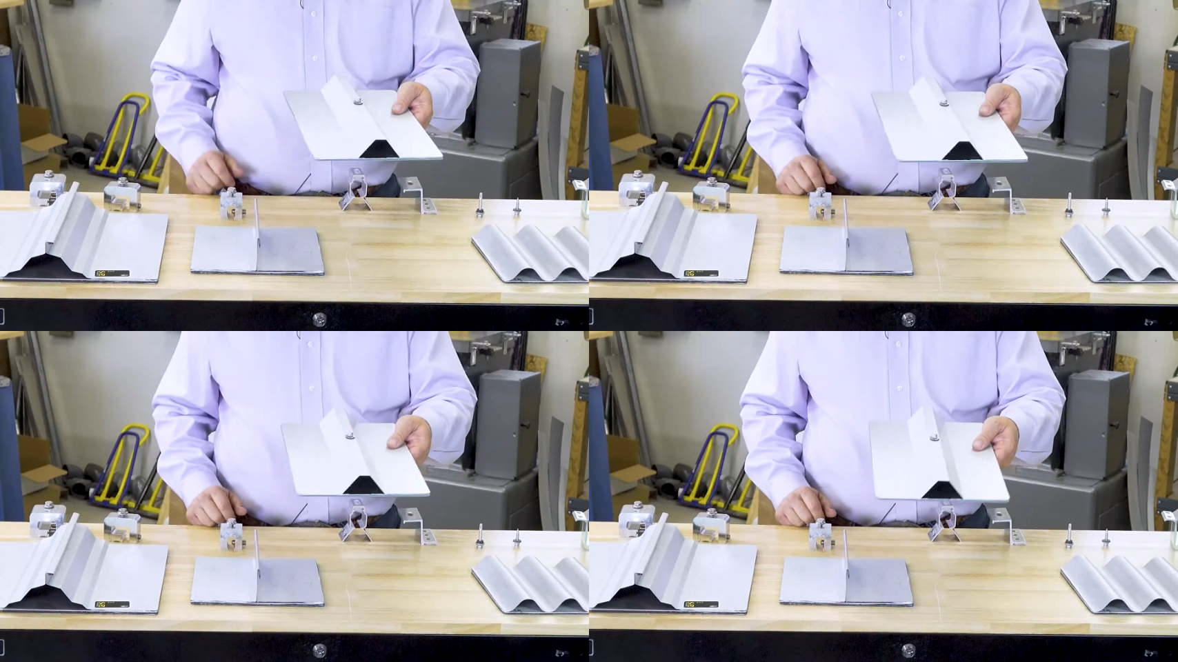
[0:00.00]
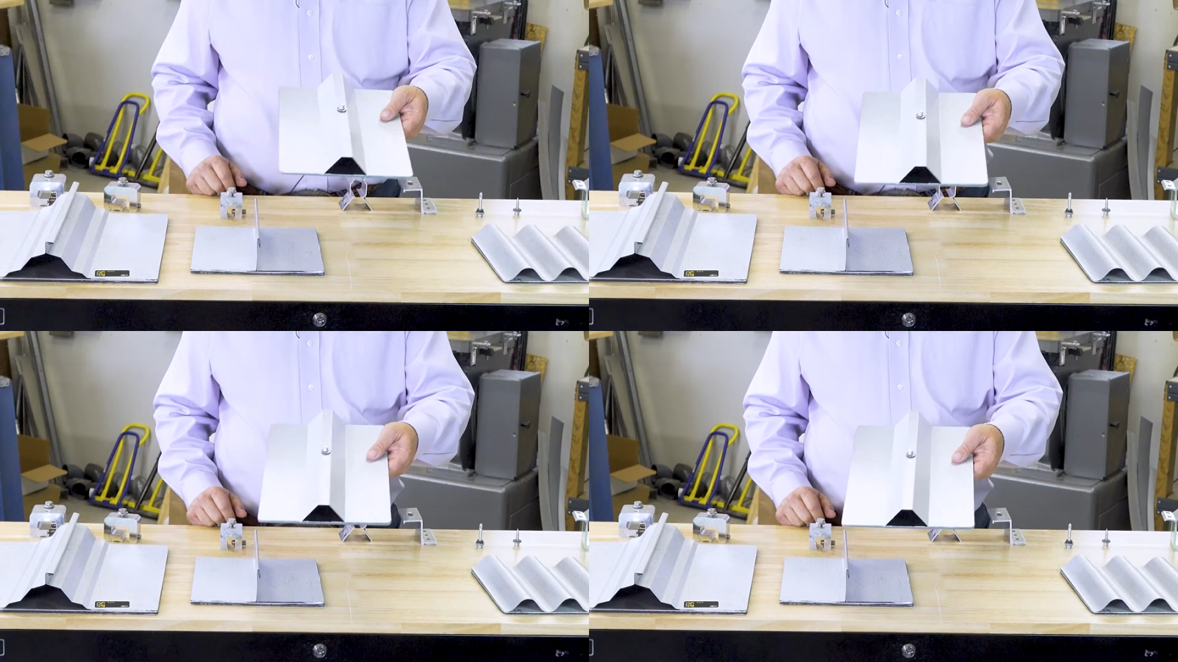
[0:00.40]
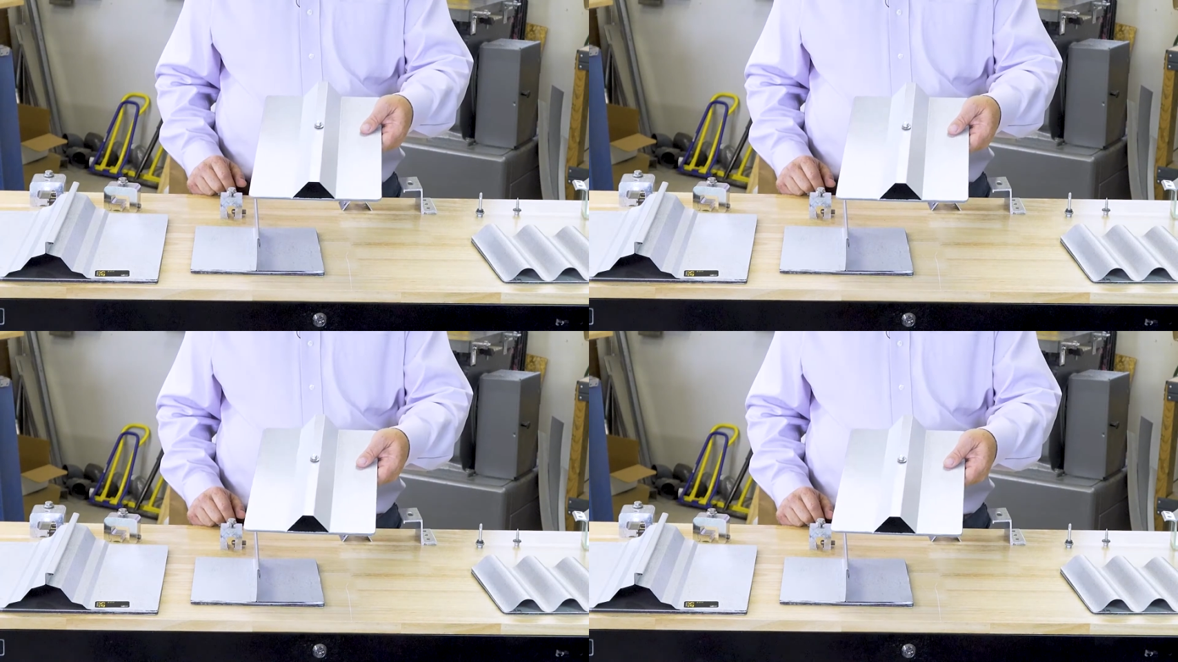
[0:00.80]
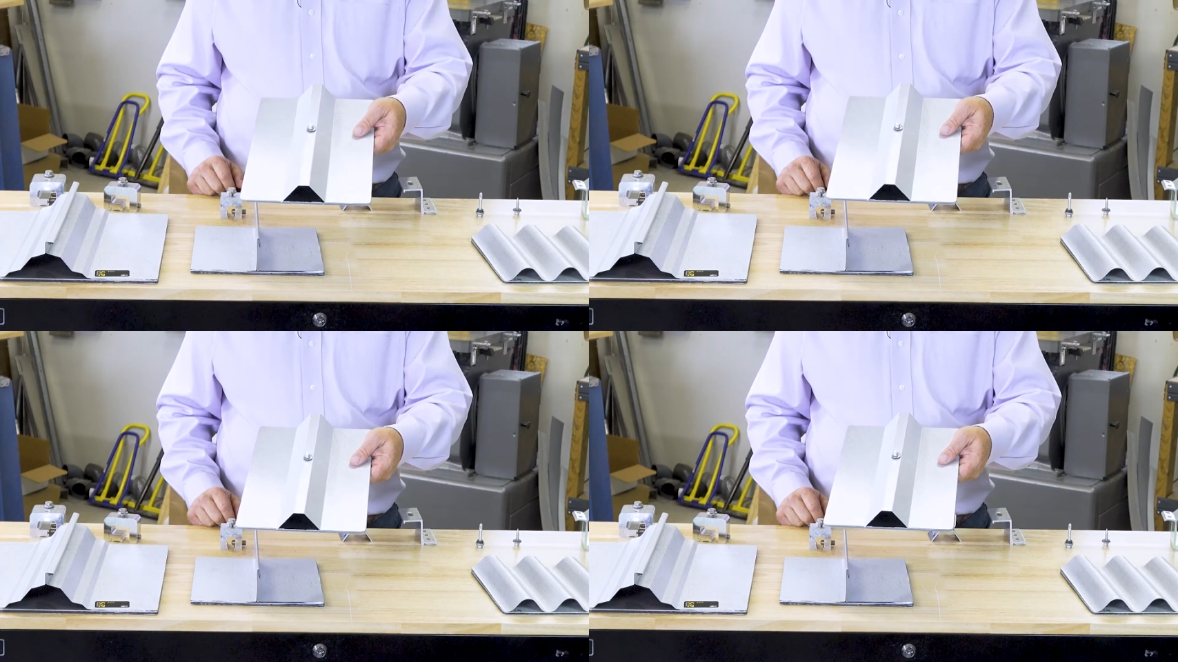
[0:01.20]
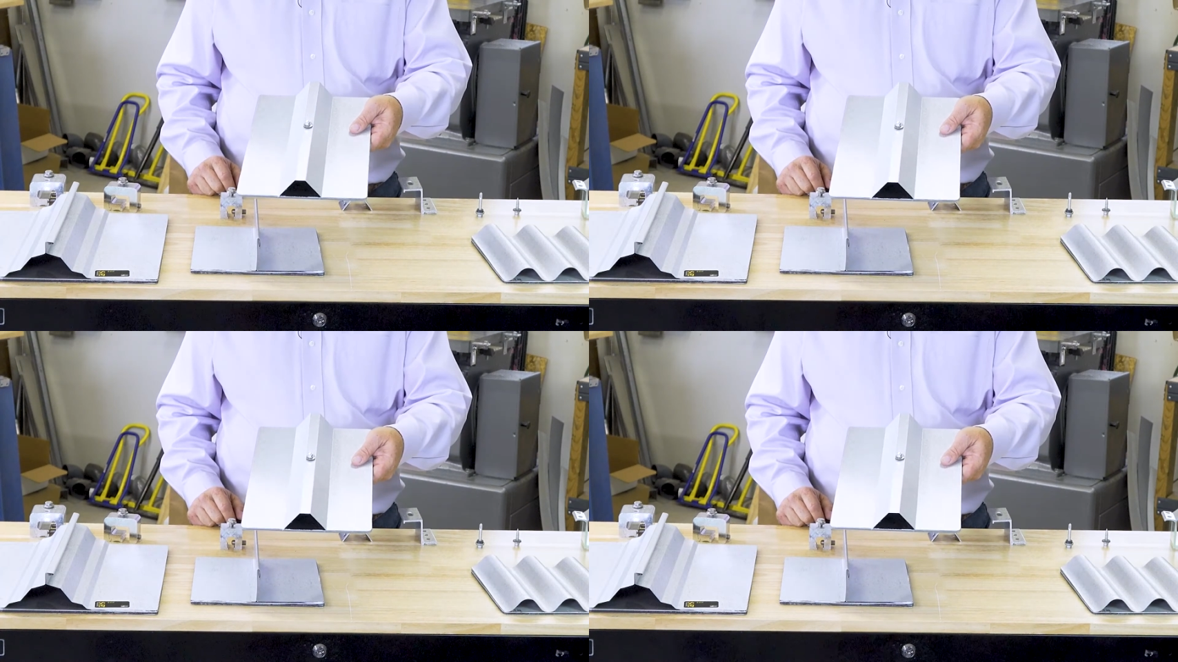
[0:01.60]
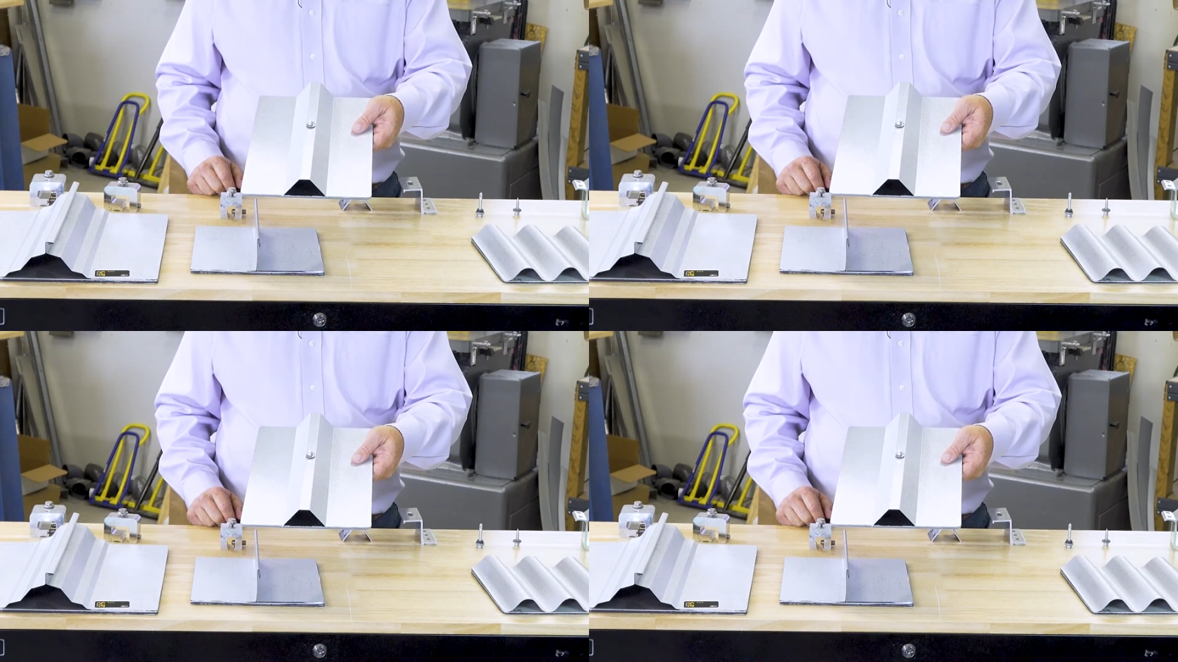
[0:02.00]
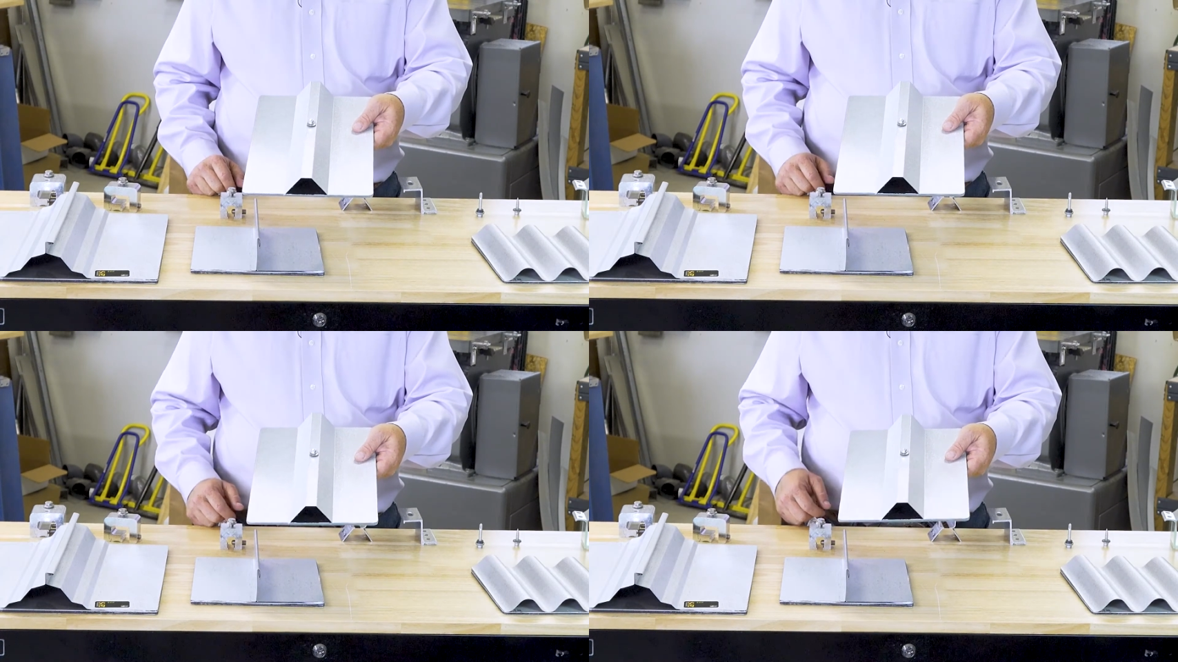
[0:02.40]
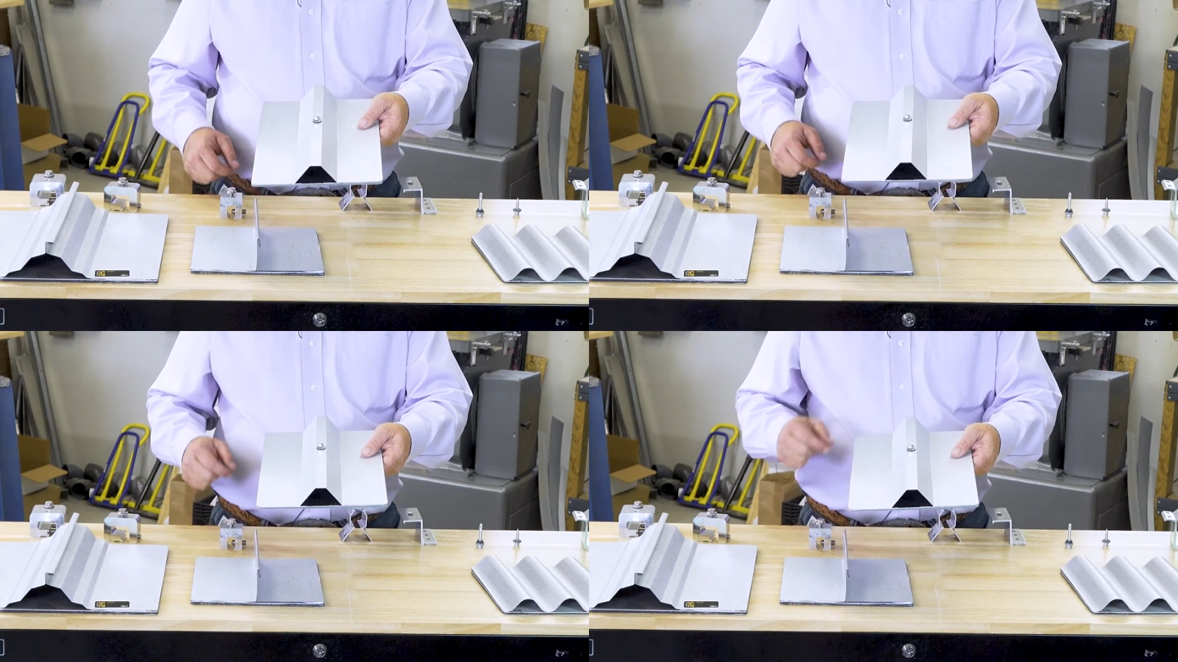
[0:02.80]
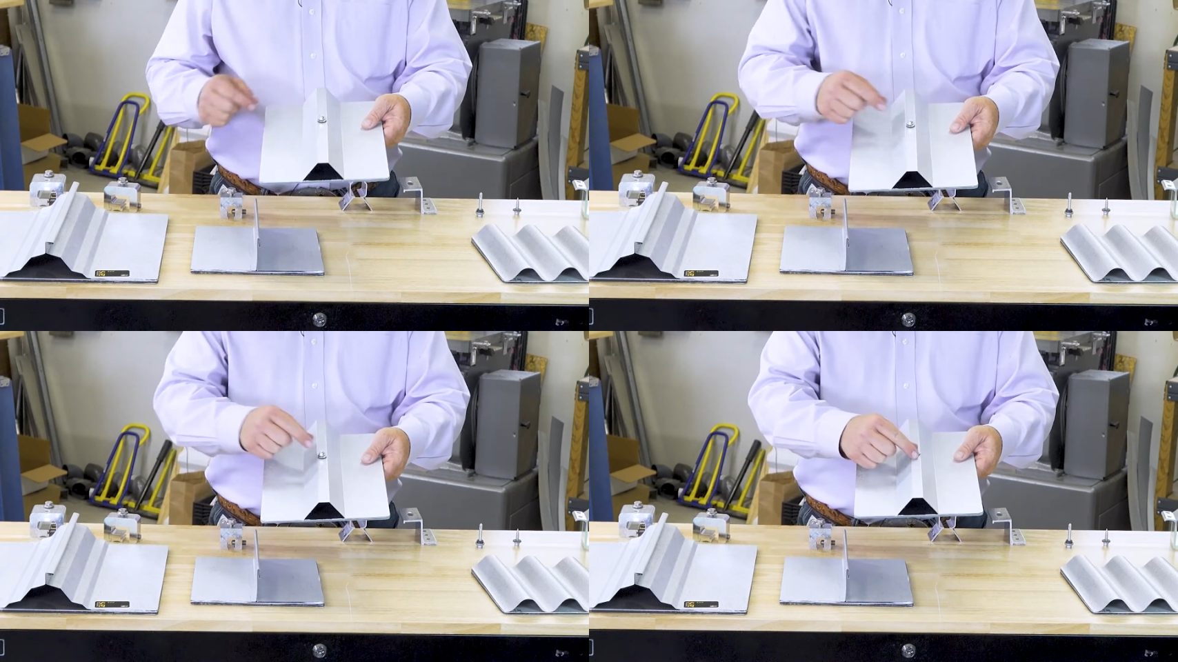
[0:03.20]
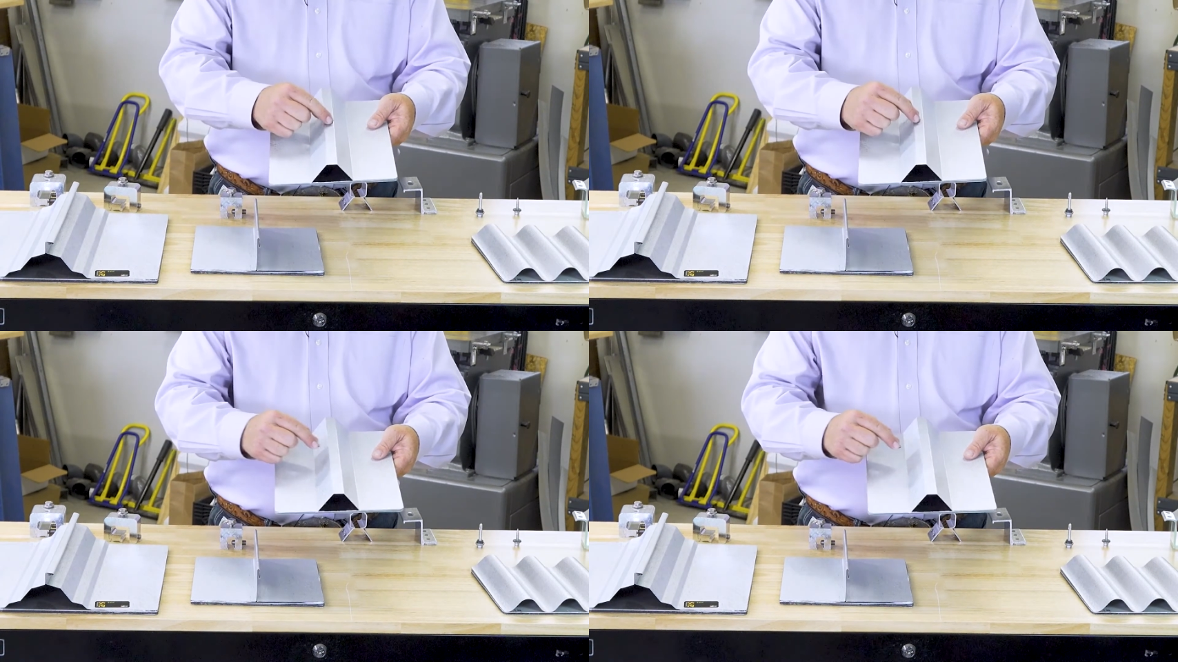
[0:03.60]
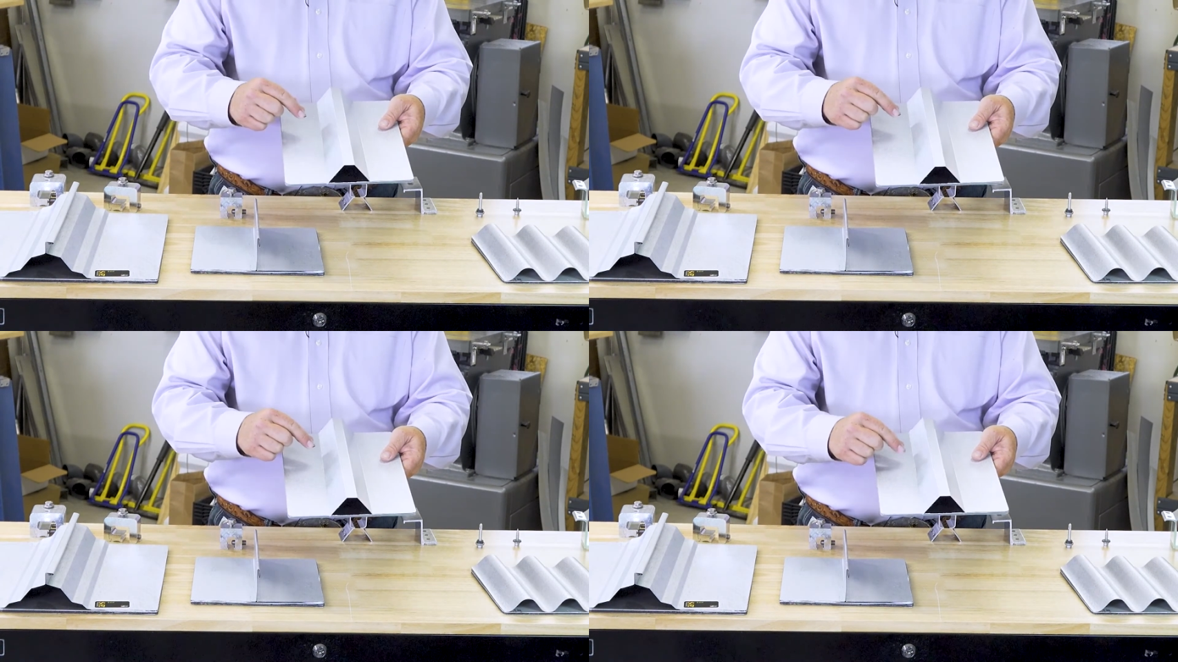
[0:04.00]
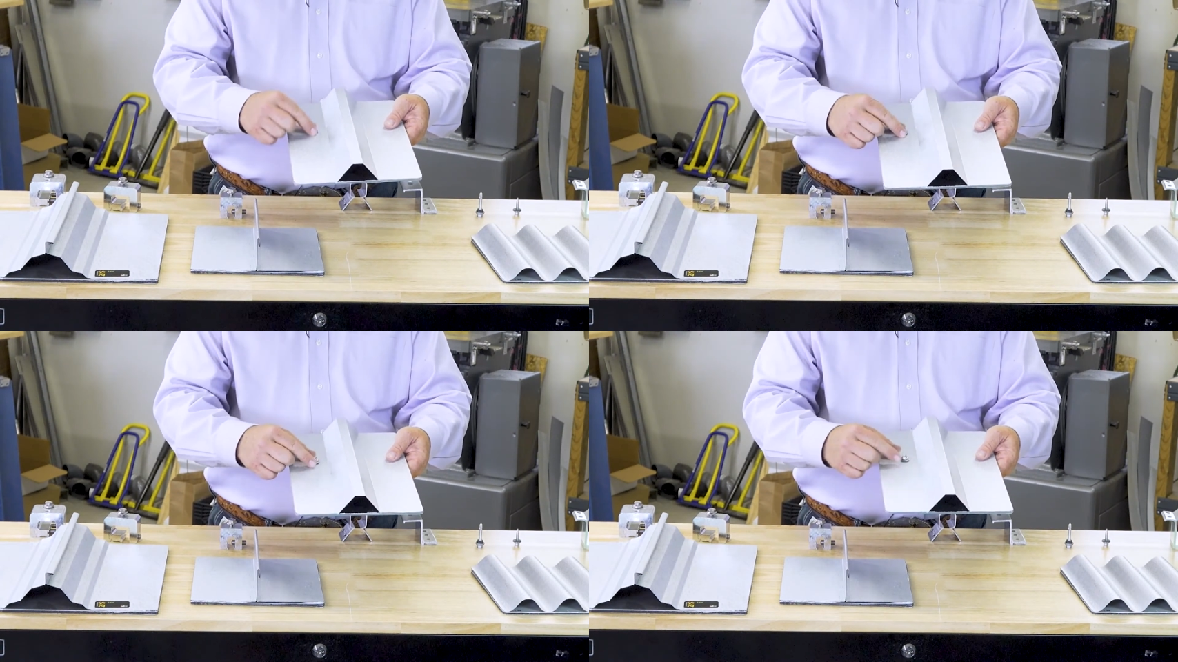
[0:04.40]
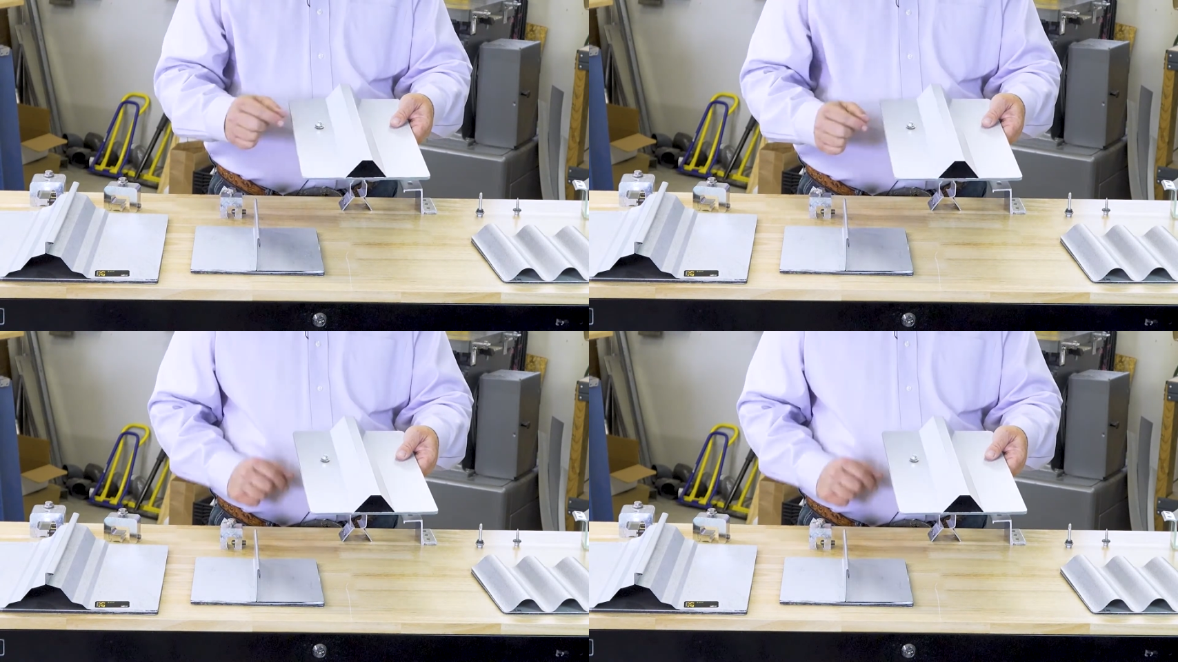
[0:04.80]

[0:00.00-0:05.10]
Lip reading: No face is visible, so there are no lips to read.